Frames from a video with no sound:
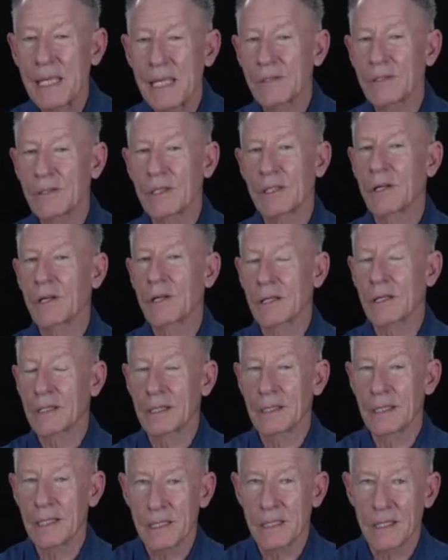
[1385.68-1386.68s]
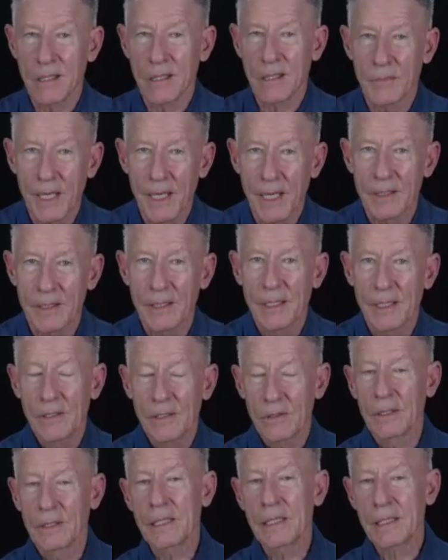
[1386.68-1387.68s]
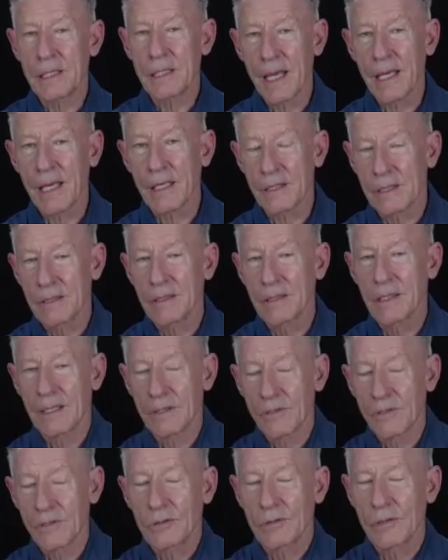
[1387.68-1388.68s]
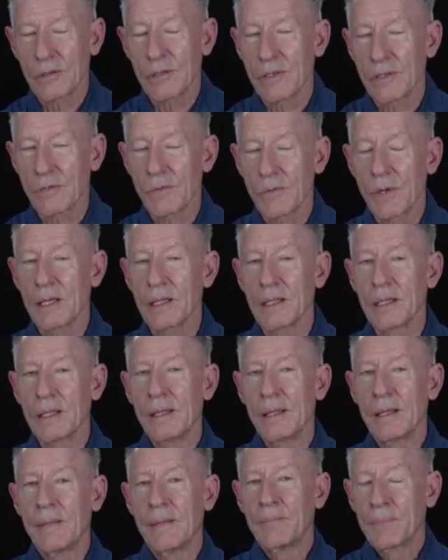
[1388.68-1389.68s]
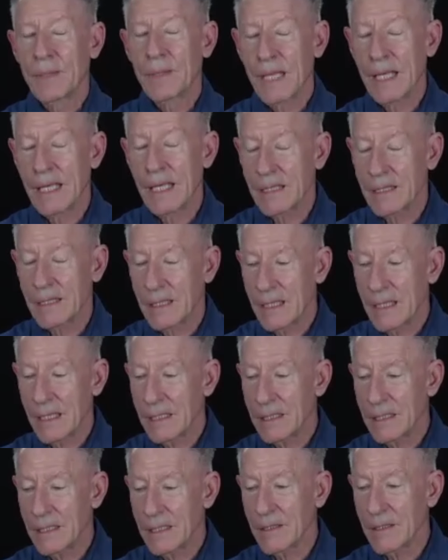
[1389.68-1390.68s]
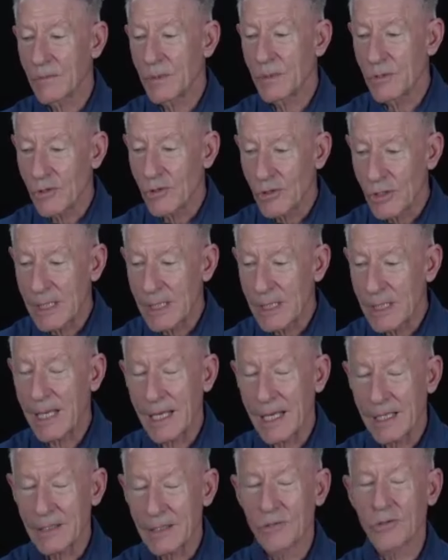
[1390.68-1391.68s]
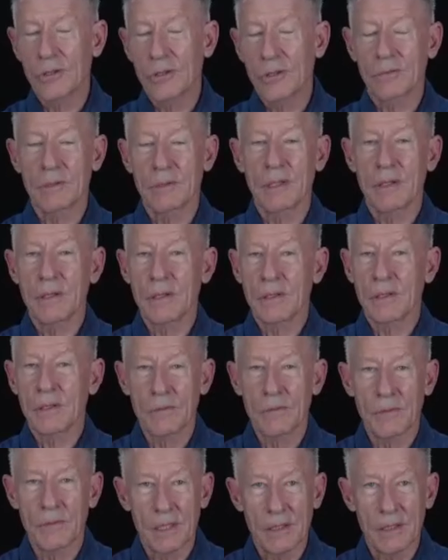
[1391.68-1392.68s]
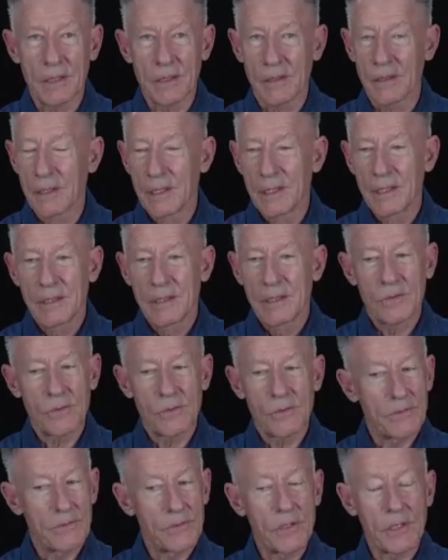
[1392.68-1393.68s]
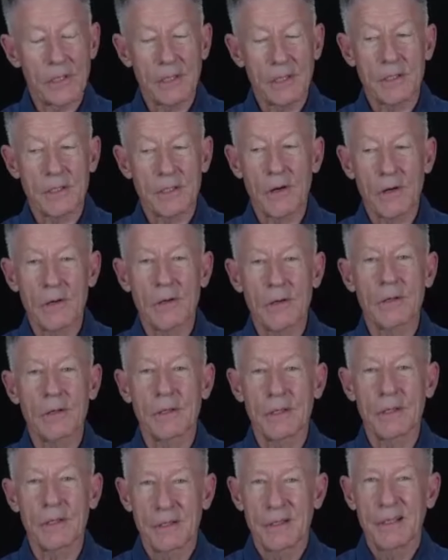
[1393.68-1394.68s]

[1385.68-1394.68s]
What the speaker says: to talk to Lisa about, Lisa has children as well, and when she had children, her career sort of took a turn